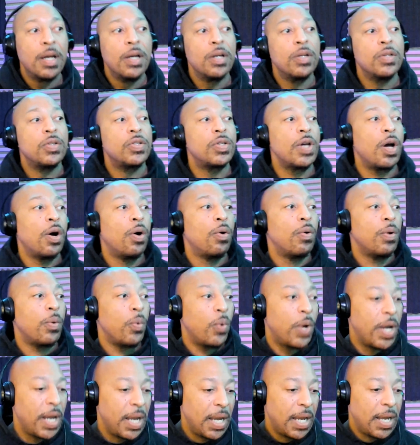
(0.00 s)
So,
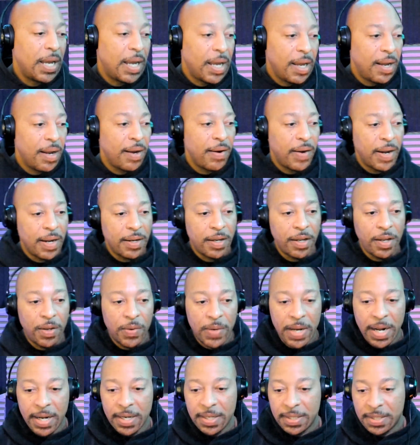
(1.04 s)
we here in the
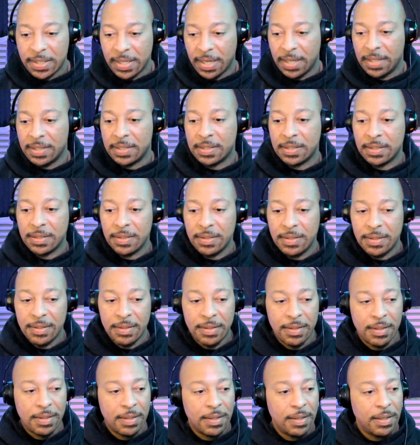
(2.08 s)
United States
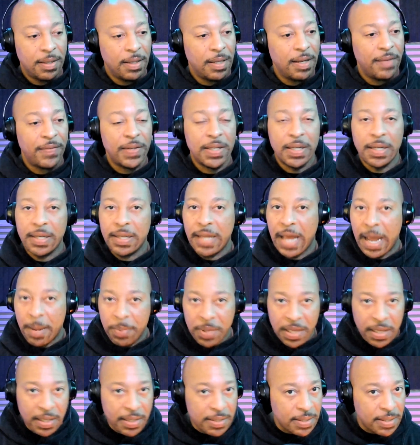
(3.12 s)
live in a
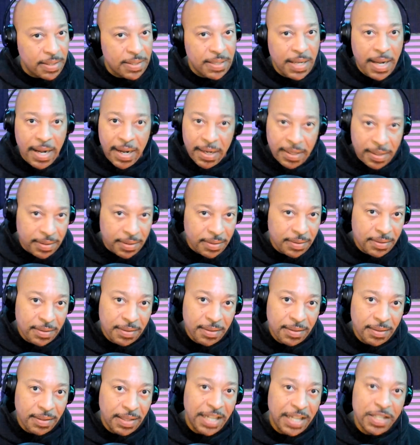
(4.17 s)
capitalist society.
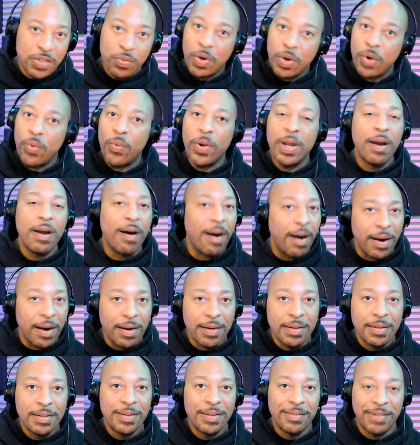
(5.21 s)
That's what we are,
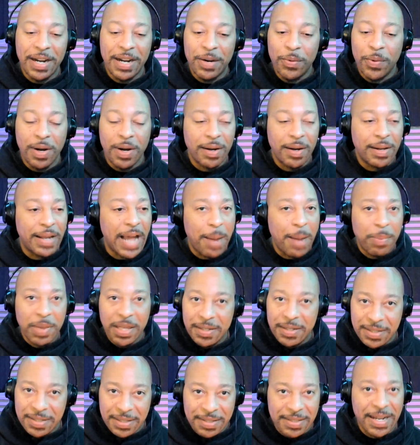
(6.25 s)
right? We're a
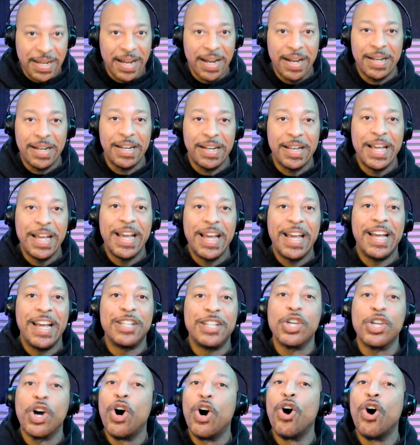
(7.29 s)
capitalist society.
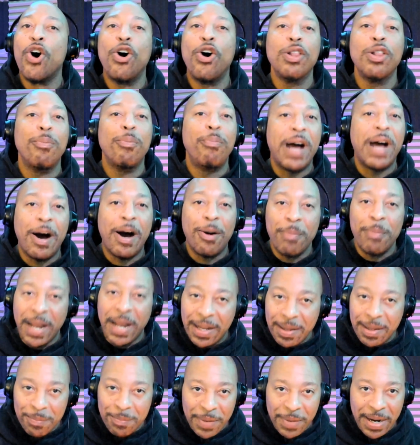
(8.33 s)
It's all about
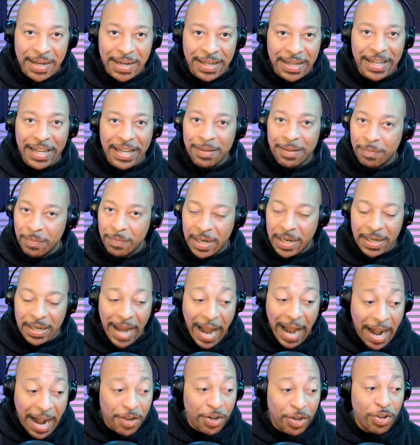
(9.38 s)
making money, getting money.
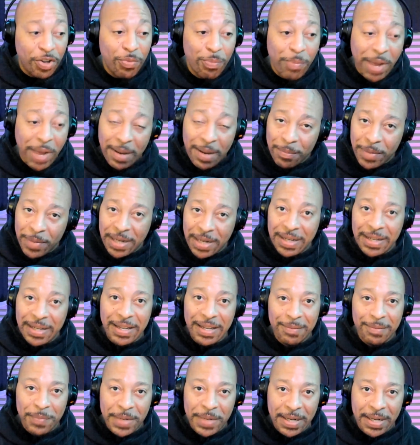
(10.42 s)
How do you make money,
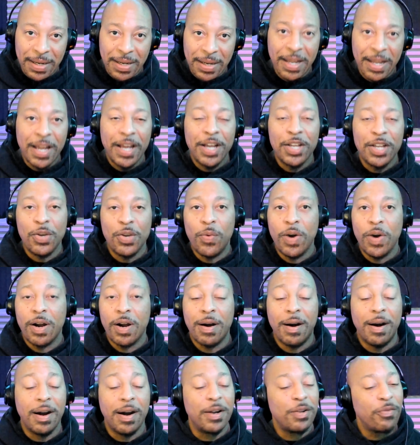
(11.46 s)
get money? You work
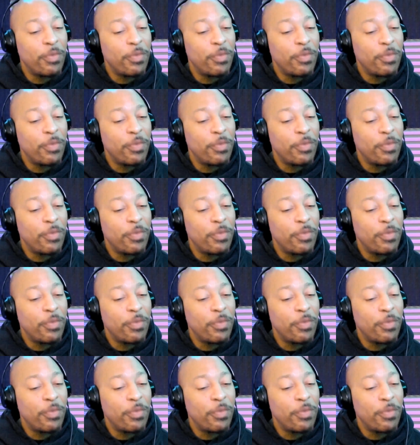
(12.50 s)
hard.